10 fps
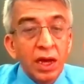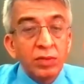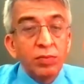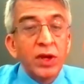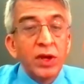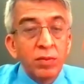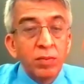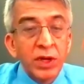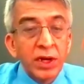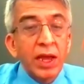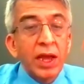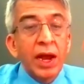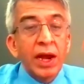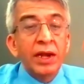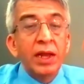Atmanirbhar
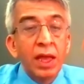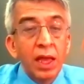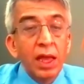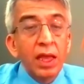and